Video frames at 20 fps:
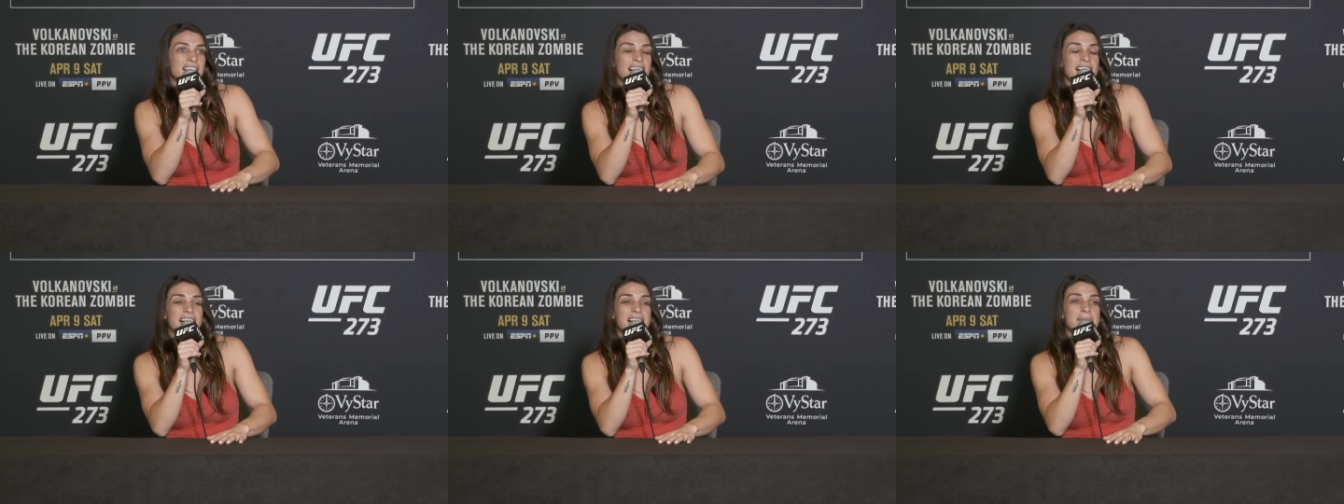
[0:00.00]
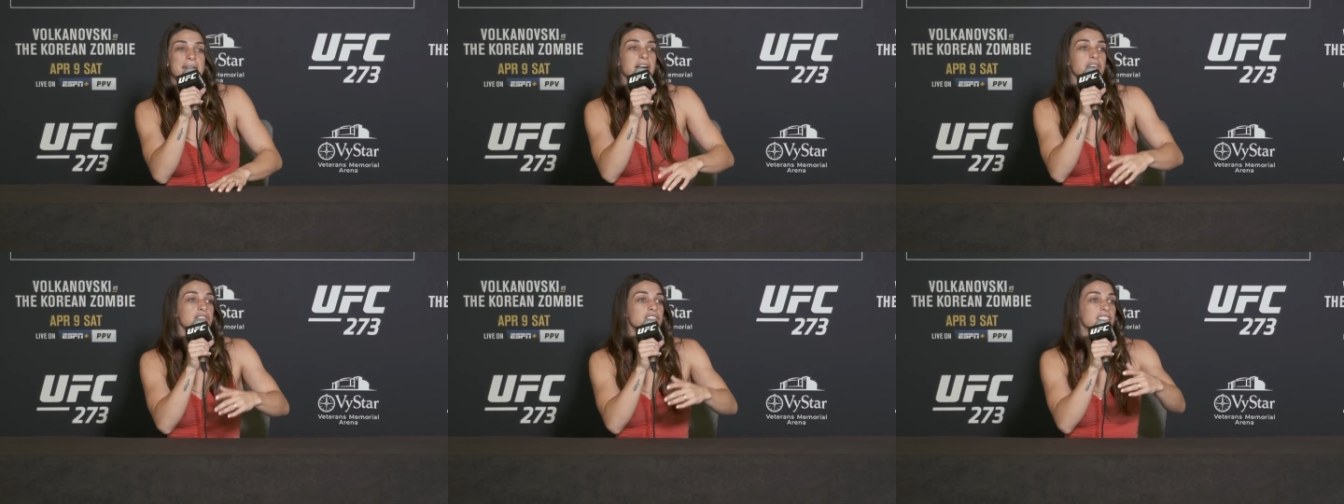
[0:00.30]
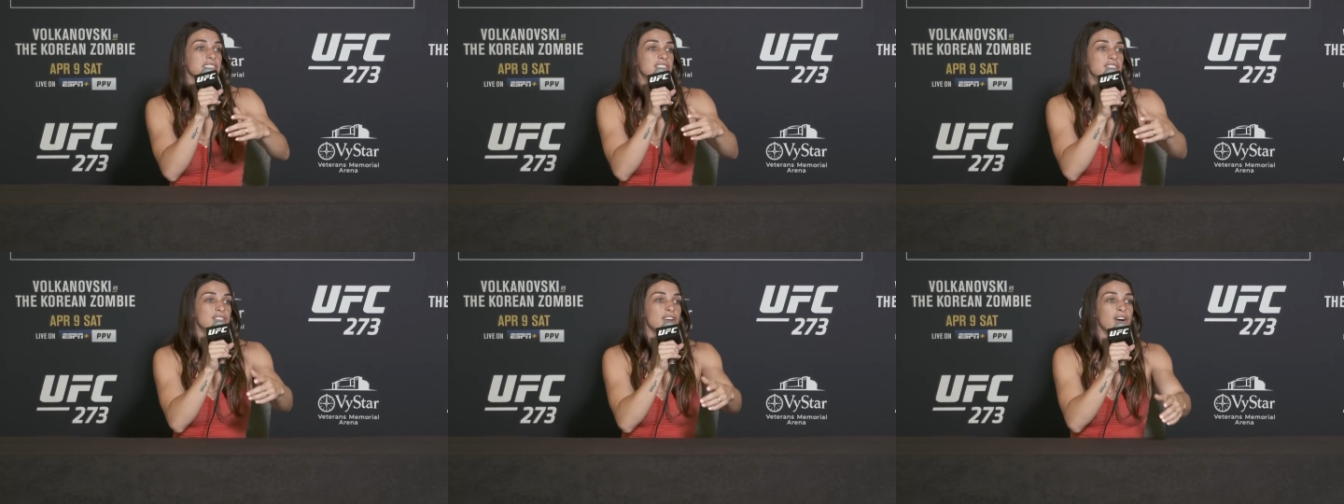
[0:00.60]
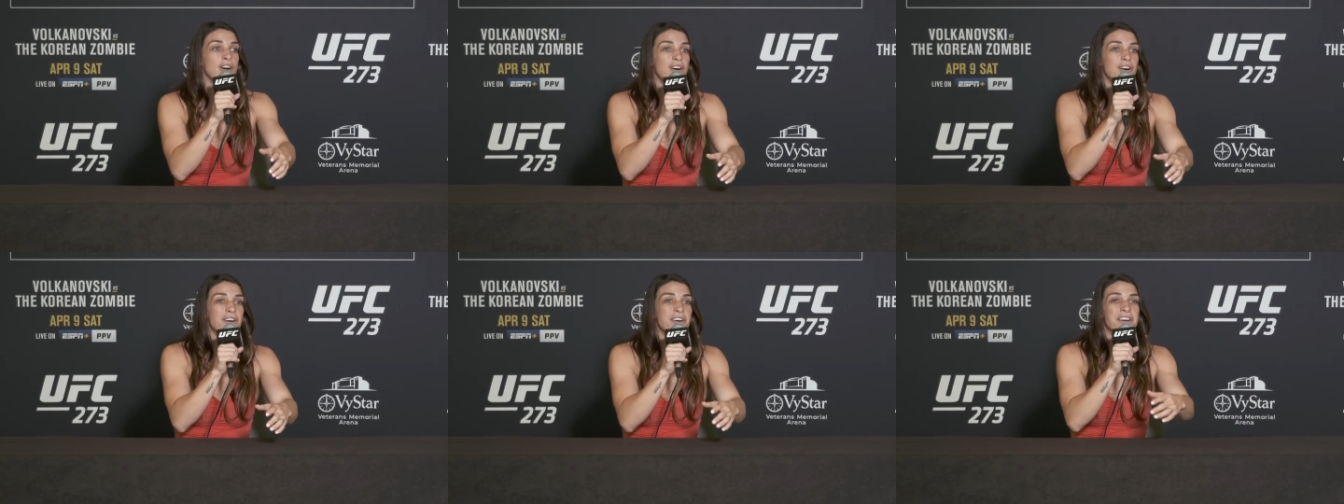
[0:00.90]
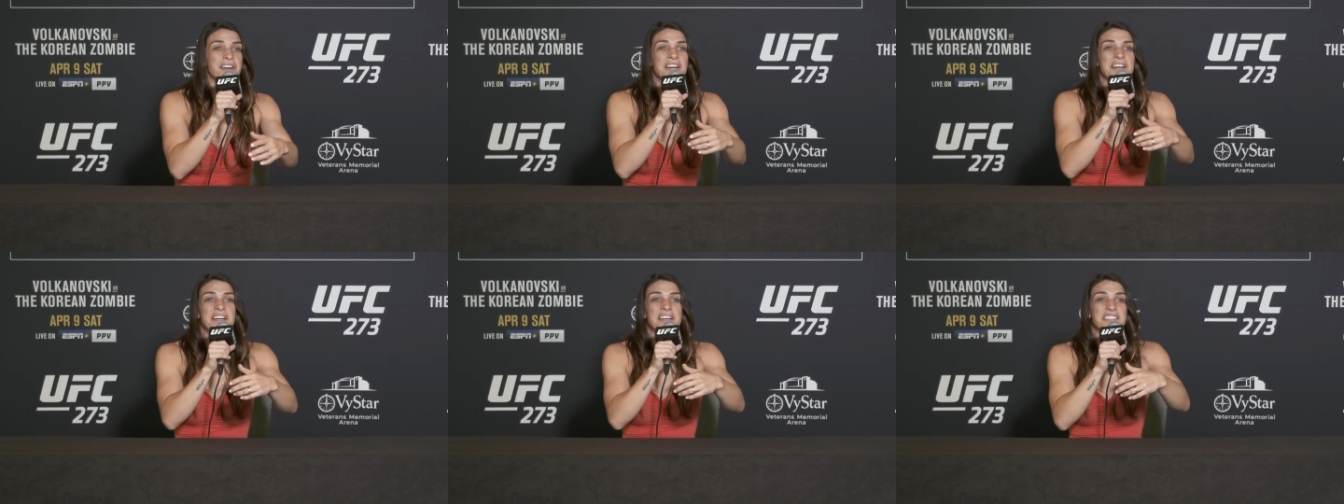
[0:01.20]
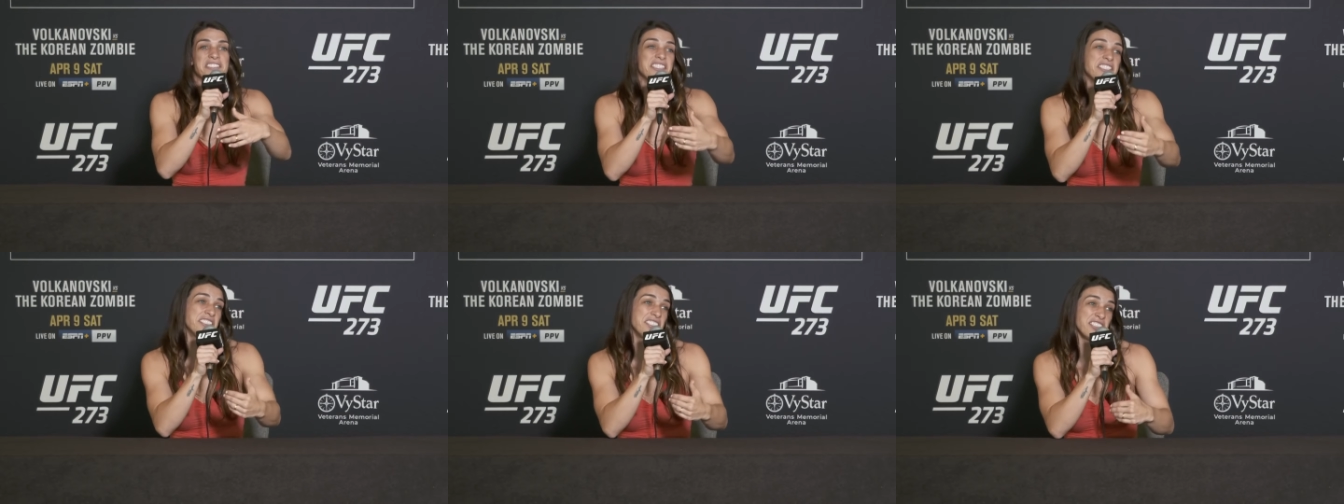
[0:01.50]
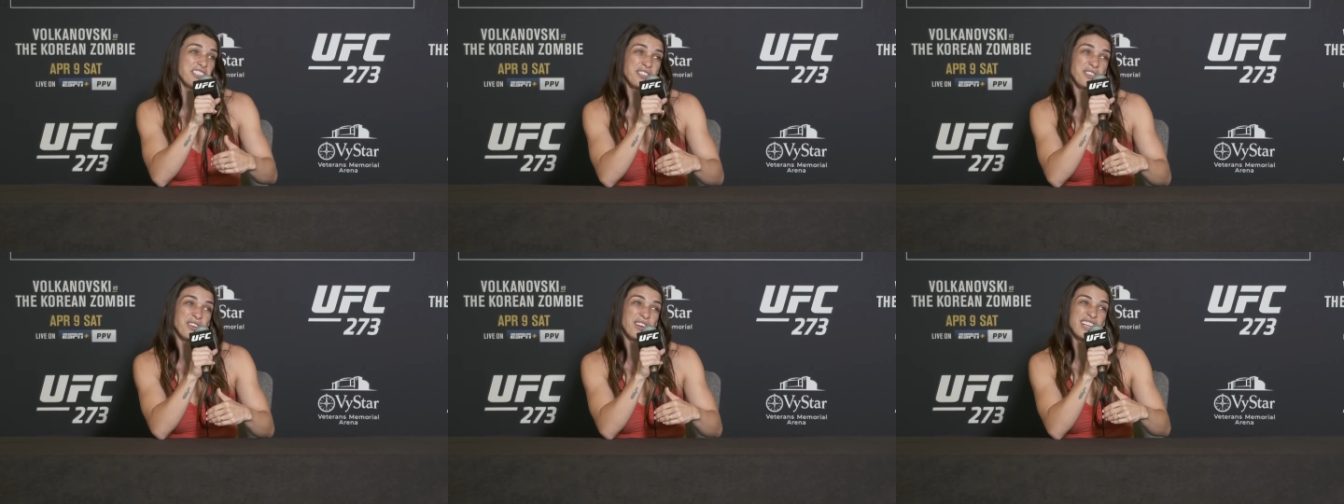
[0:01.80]
um, how she's tall,
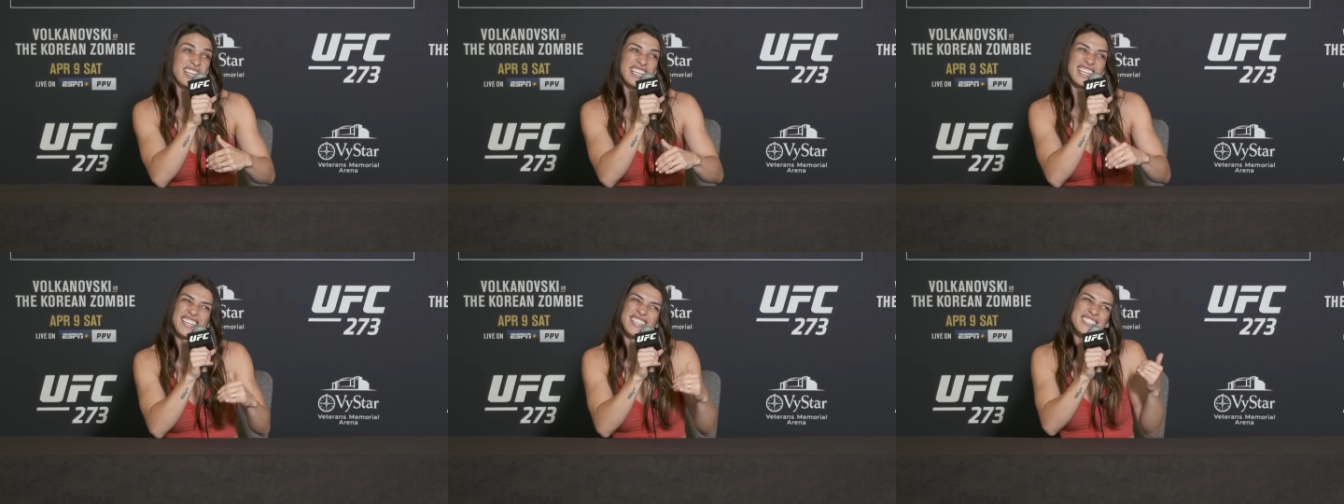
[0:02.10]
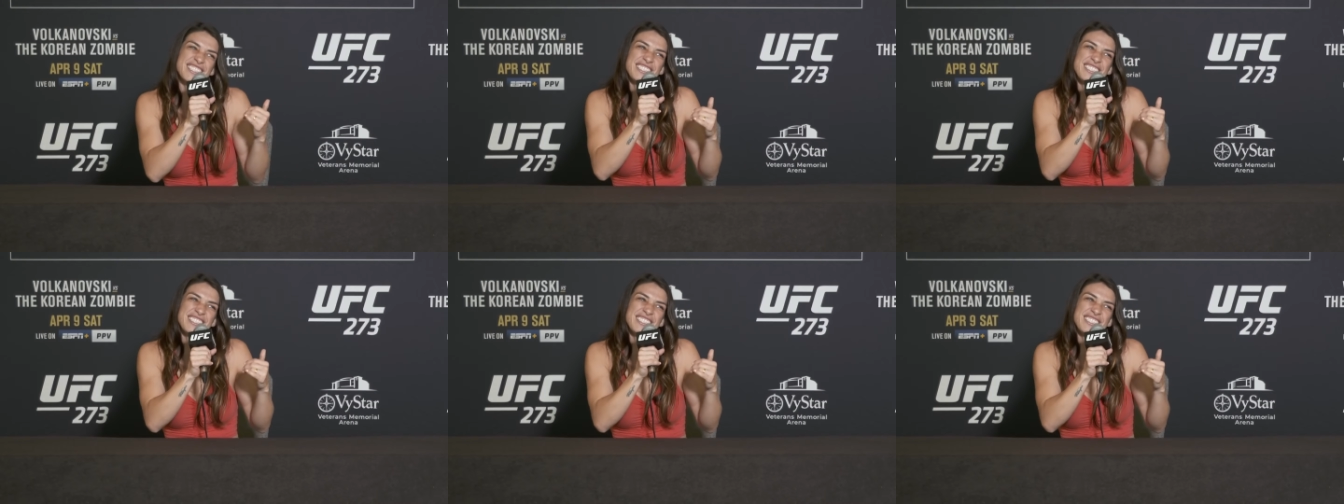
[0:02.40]
Tisha's shorter, you know.